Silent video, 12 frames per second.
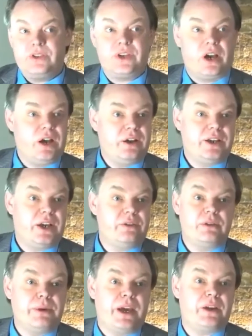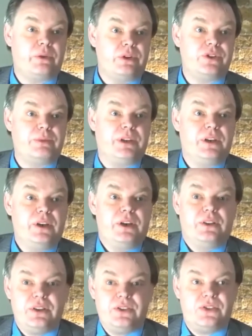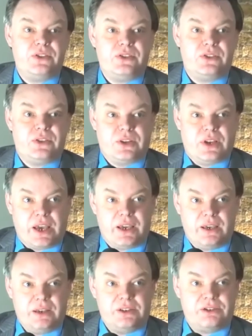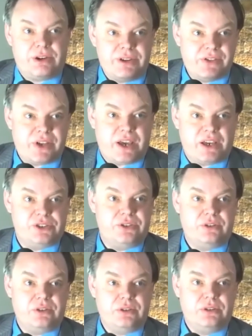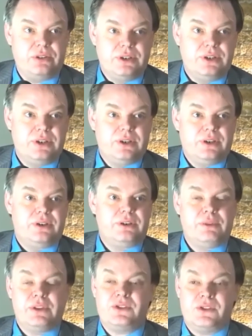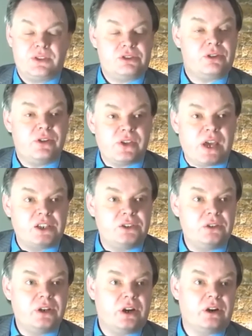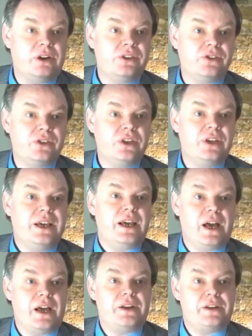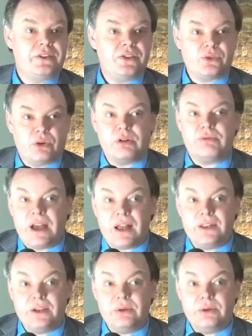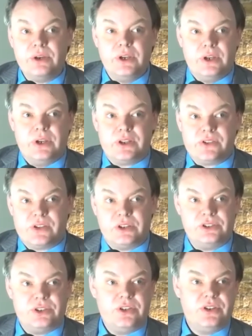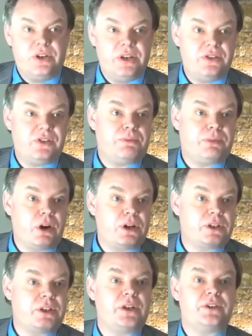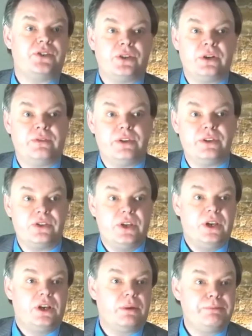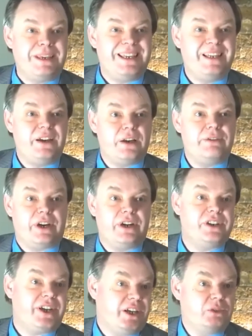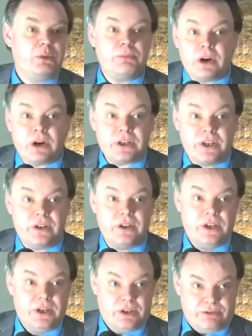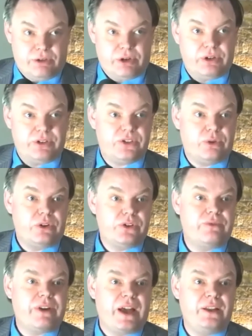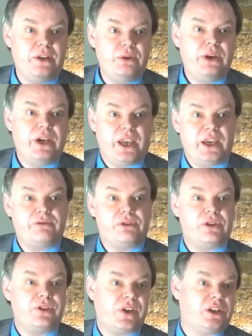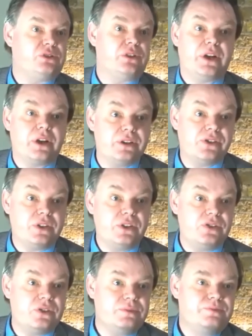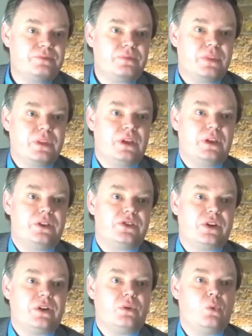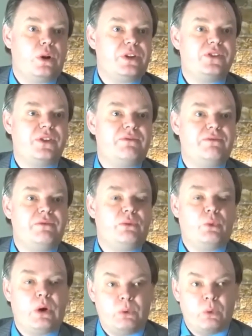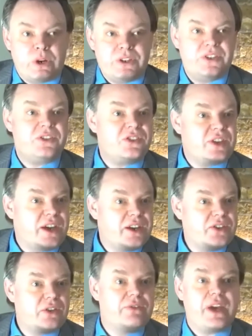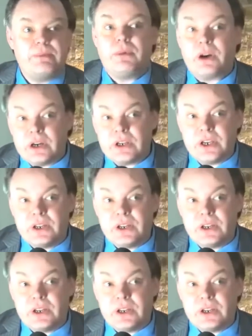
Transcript: doing is counting backwards. I mean, this is a transactional this is a transactional currency and it is a store of value. As such, it is a product and a service competing on a very tangible market for stores of value and for transactional currencies. So what is the what is the size of that